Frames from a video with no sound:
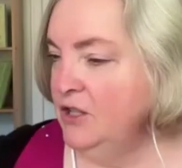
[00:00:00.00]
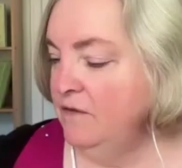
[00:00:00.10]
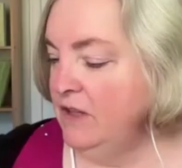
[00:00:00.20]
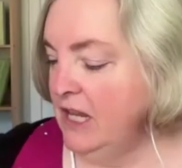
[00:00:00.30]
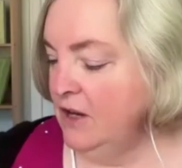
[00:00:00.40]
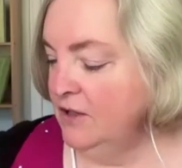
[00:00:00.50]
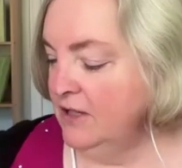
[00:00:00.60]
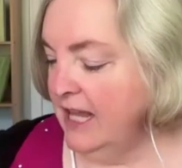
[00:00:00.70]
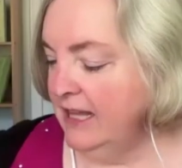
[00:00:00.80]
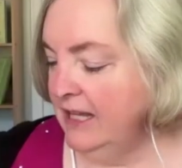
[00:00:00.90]
shifting
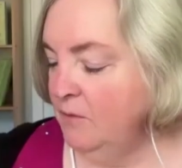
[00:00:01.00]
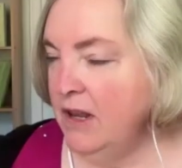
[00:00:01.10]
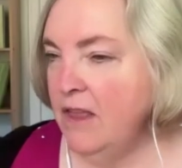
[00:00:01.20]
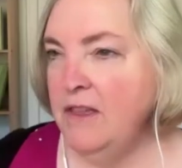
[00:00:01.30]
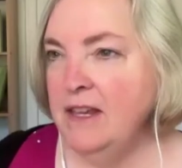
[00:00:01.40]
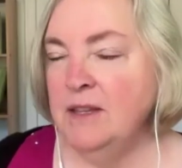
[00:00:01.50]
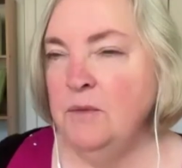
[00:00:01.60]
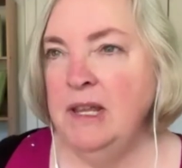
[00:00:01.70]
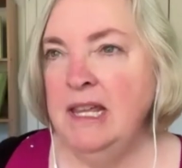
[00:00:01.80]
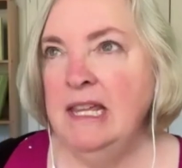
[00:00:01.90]
gears slightly, one of the things
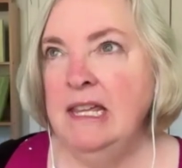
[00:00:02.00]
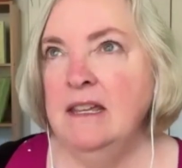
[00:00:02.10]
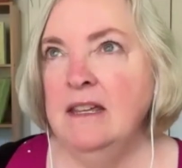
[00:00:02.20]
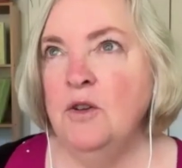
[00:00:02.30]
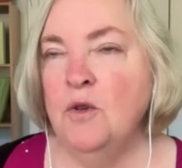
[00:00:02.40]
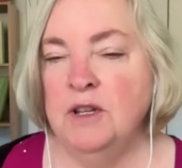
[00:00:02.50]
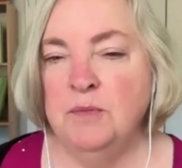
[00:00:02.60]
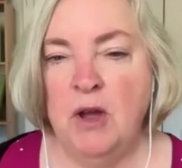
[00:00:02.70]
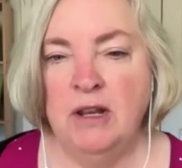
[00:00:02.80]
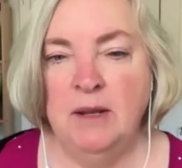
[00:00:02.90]
that we
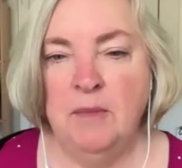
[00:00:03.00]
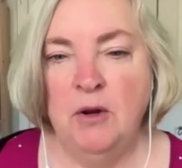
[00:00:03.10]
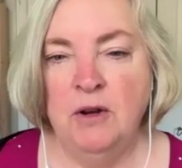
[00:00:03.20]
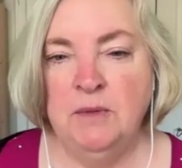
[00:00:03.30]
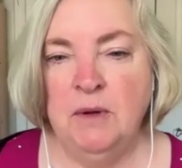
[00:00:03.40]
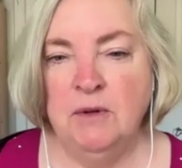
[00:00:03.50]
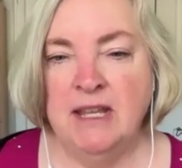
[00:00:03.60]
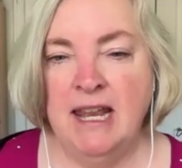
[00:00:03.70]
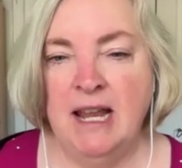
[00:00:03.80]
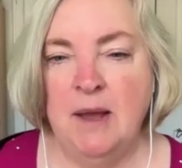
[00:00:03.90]
corresponded about as we were
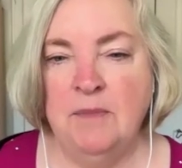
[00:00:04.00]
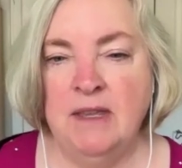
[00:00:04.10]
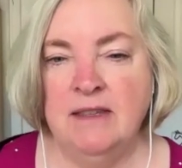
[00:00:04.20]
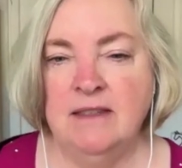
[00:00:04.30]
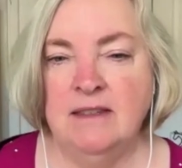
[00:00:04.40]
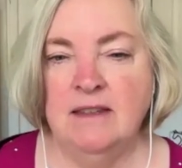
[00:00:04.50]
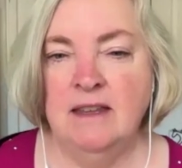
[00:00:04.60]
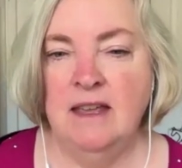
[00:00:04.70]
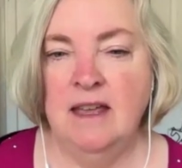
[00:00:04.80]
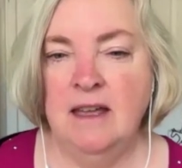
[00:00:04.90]
setting up this
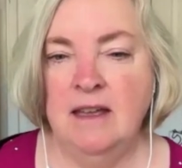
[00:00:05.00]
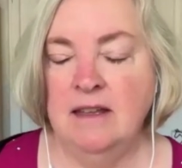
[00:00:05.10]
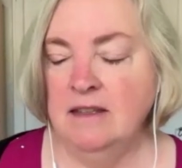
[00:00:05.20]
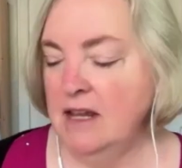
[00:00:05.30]
uh,